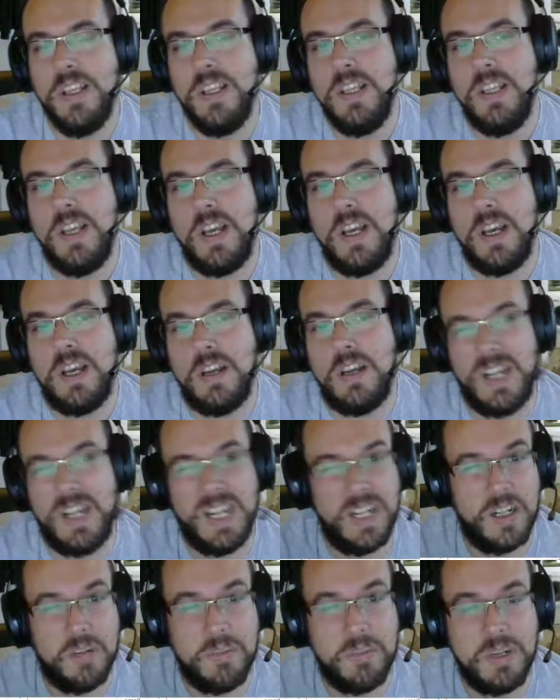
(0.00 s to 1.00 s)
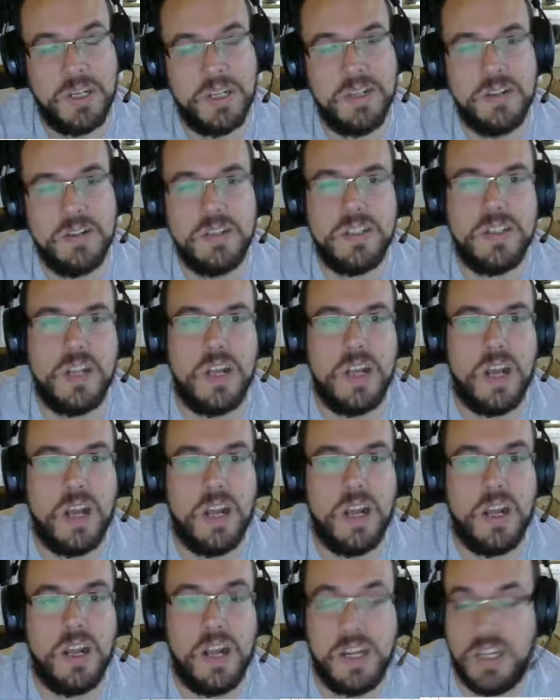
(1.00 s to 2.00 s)
a little bit,
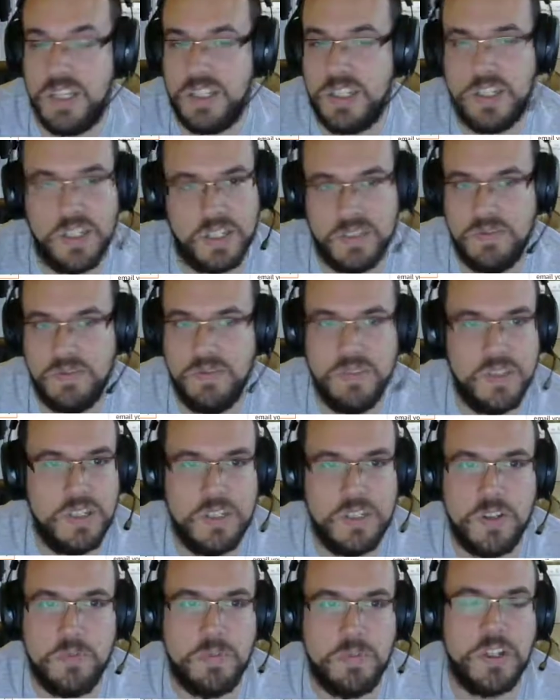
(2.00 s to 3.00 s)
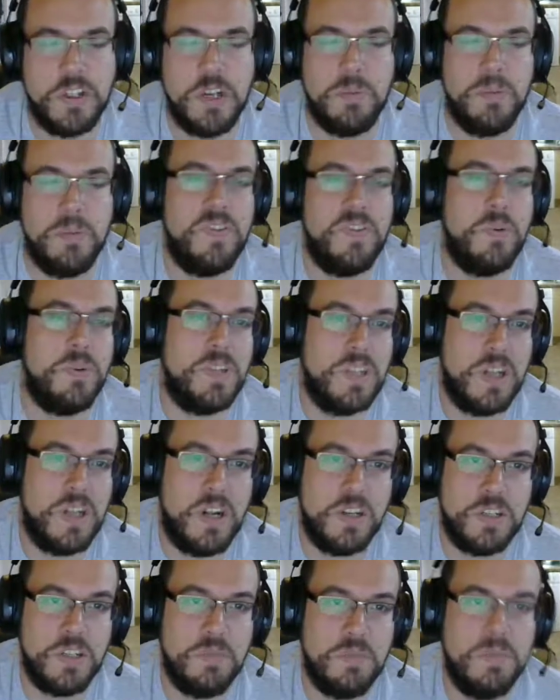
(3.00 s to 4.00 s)
and it's just super cheap. If you wanted
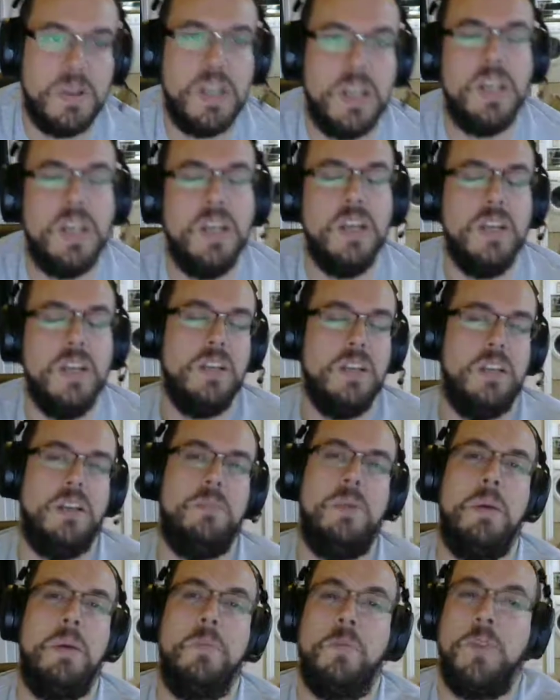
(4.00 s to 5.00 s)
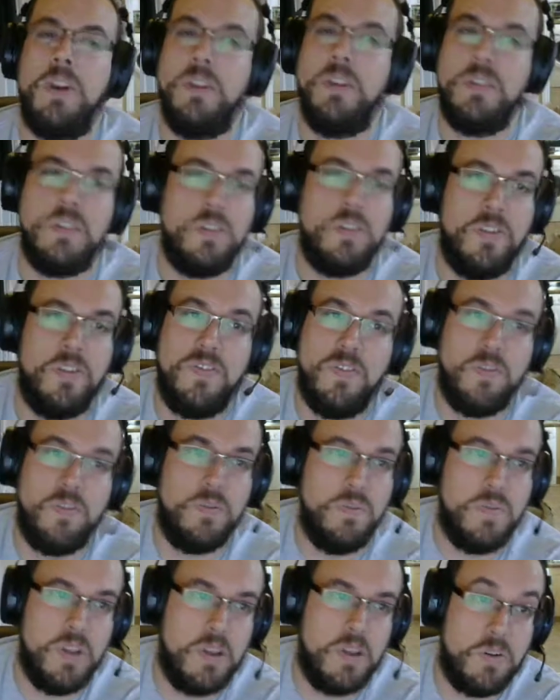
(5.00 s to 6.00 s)
RGB memory, just look for
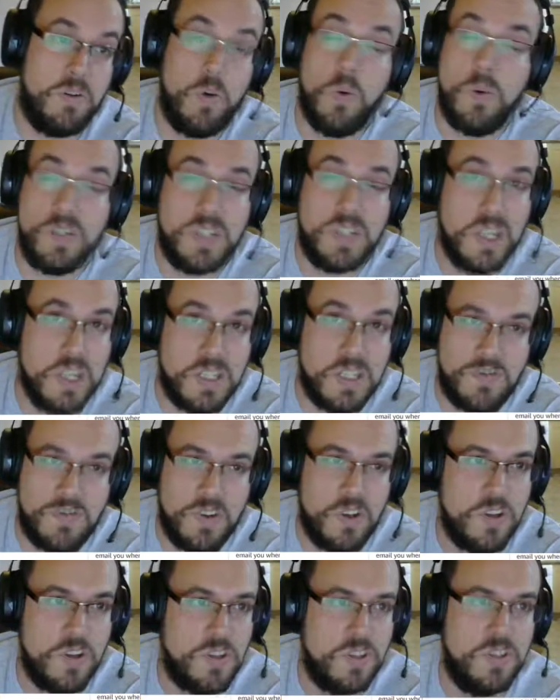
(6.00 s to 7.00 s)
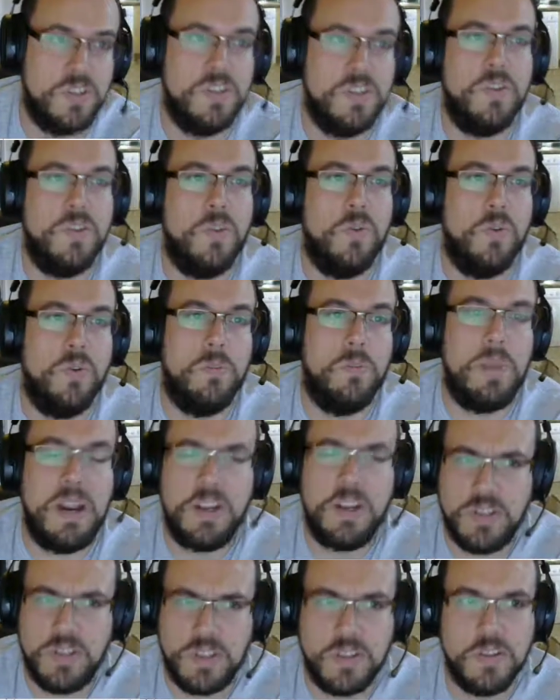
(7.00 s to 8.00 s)
their Corsair's versions, or
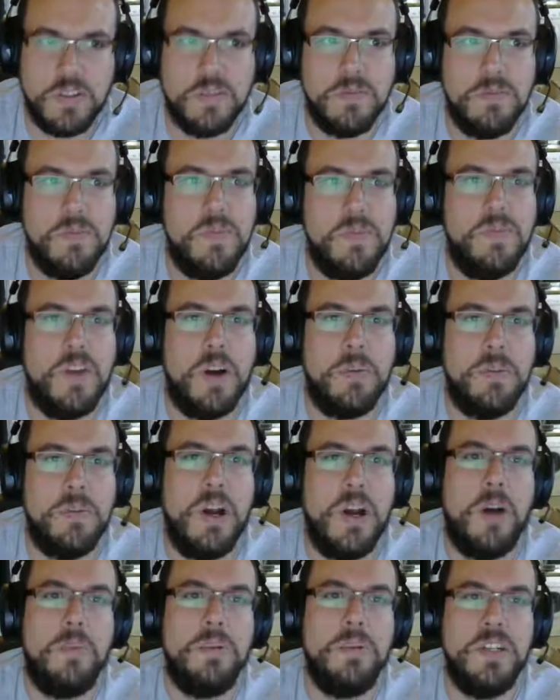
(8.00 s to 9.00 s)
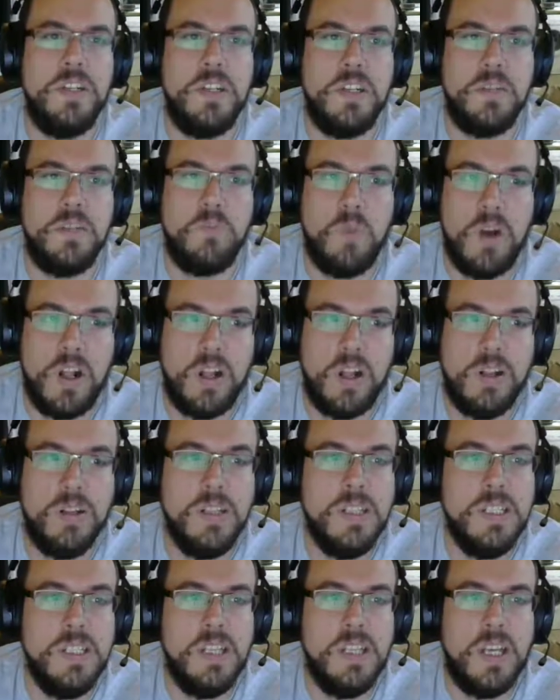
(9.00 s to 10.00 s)
Patriot do RPG as well,
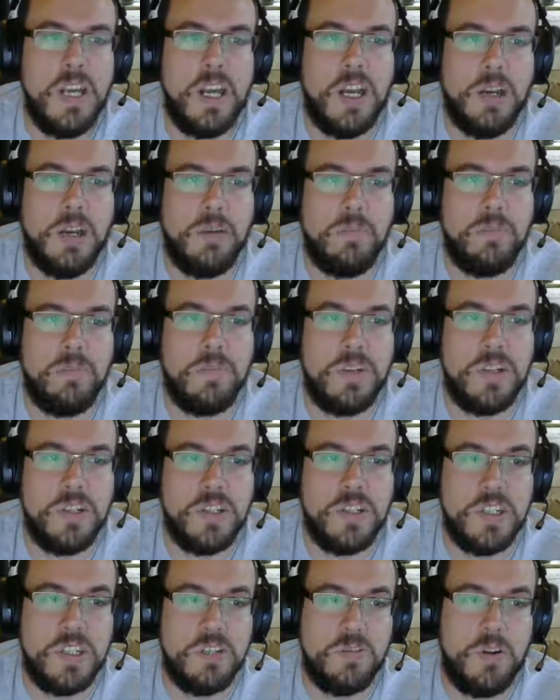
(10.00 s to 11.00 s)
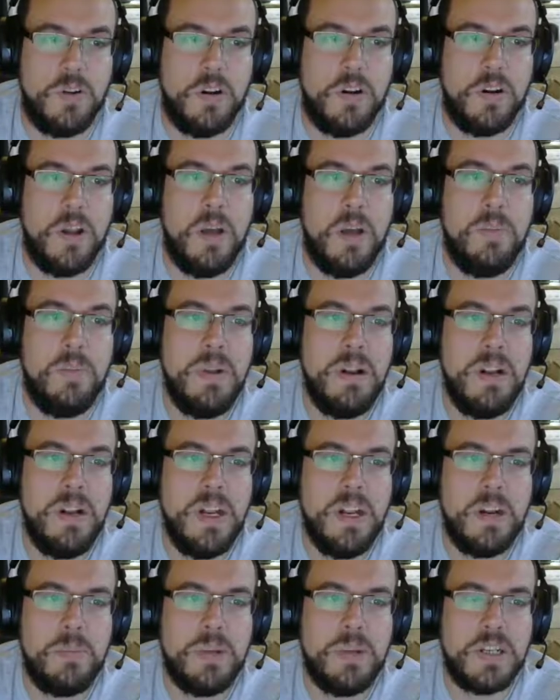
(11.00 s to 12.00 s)
because you still got a
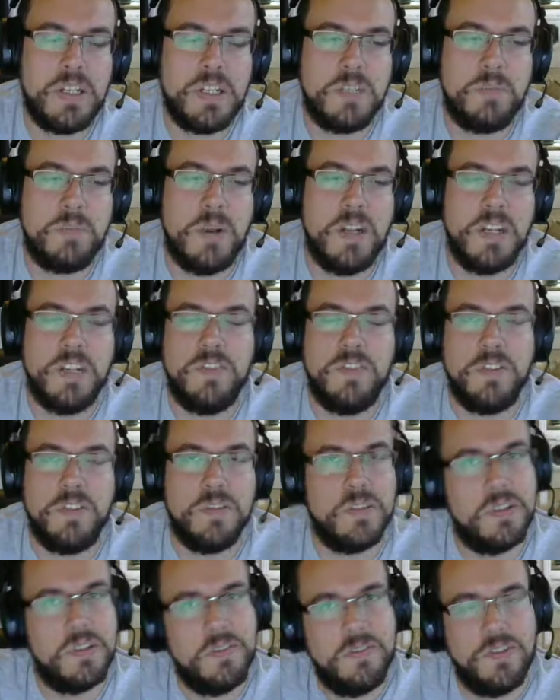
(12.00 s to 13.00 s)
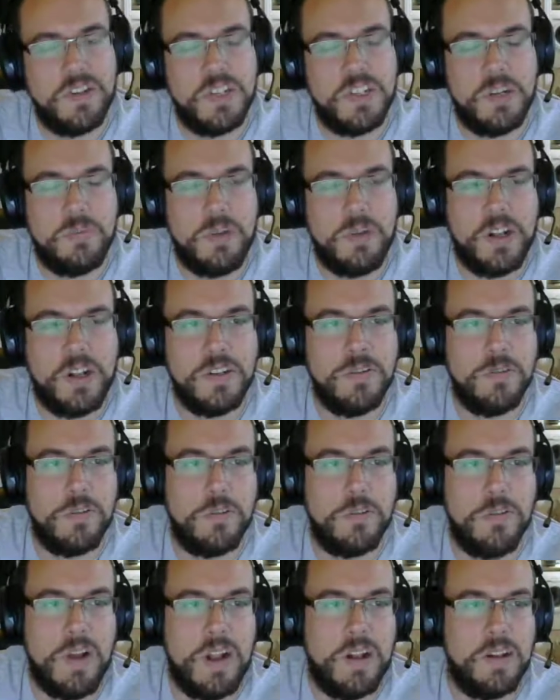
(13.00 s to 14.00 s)
little bit to spend if you're, for example, under
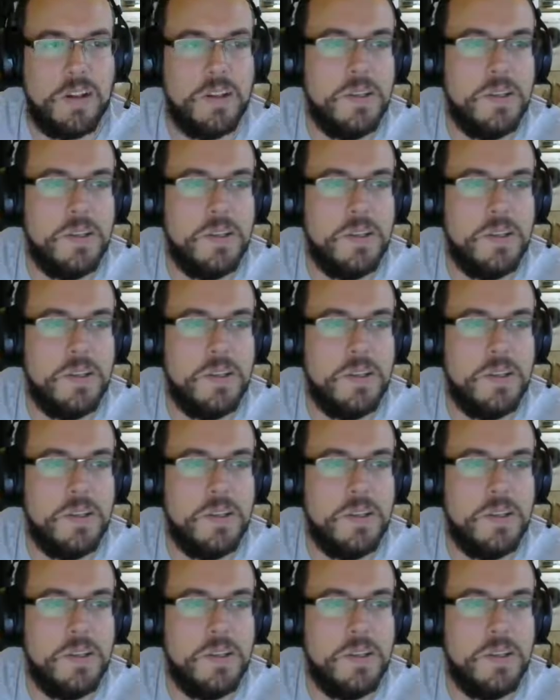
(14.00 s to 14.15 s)
£1,000.